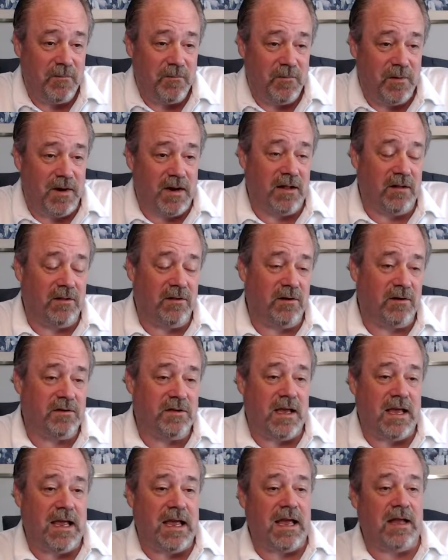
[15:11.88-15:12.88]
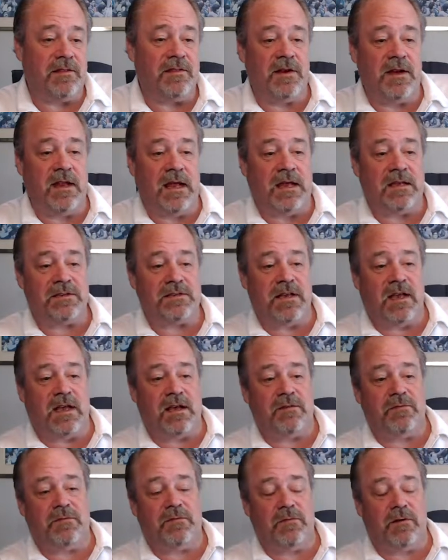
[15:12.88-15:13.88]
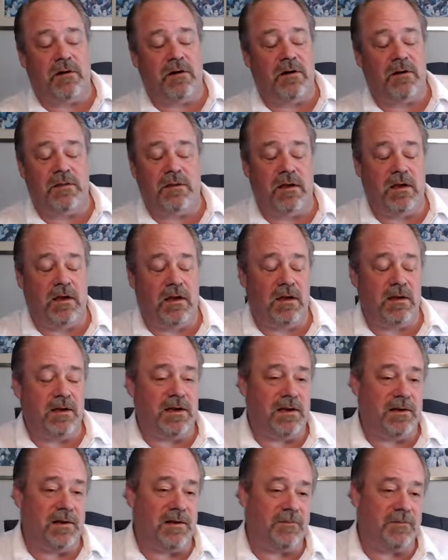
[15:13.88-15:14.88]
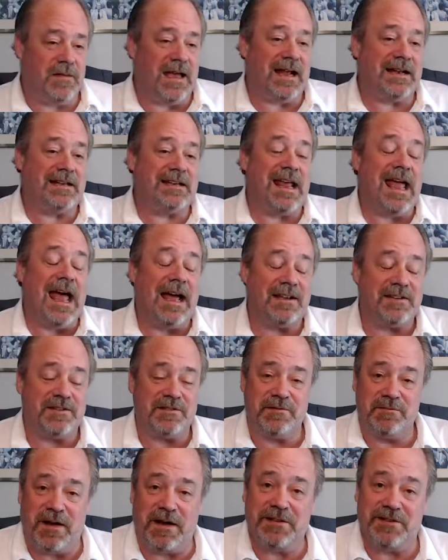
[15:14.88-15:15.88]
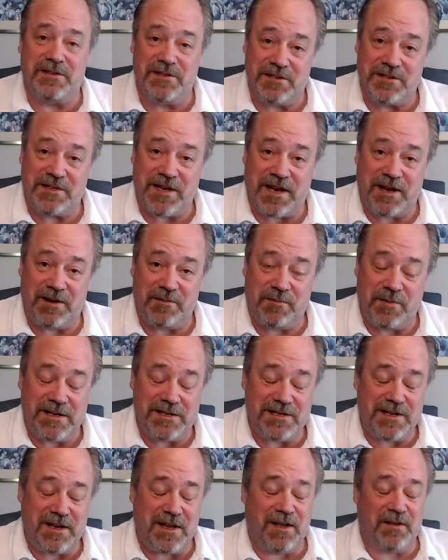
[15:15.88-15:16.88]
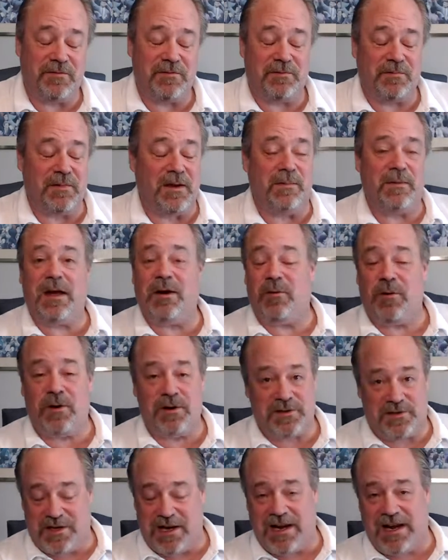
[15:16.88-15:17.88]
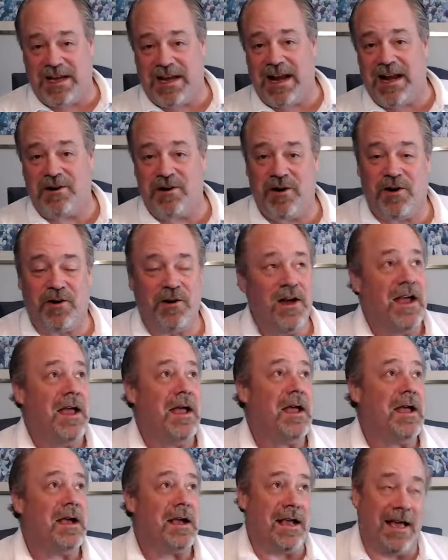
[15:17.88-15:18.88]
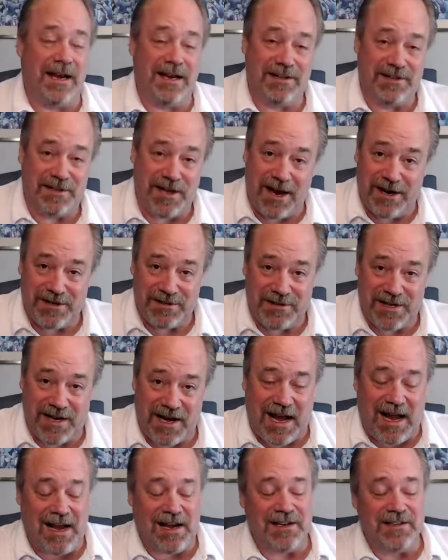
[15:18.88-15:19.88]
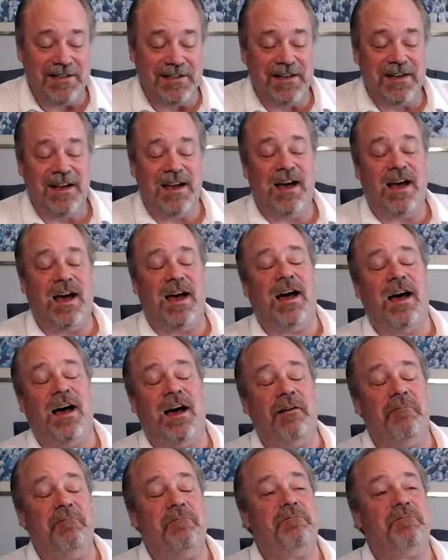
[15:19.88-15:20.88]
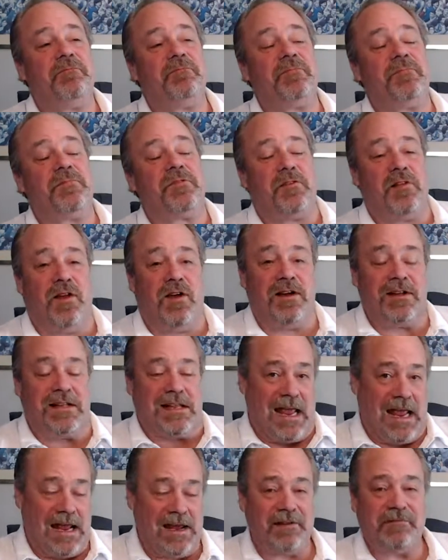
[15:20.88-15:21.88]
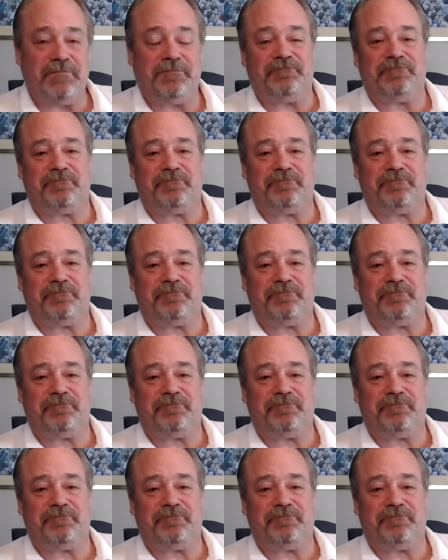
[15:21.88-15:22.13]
but I'll look to add the Nasdaq or the uh, nat gas. I just said it myself. Maybe I was saying it. I don't know. Kind of tired today. Um, it's a long day.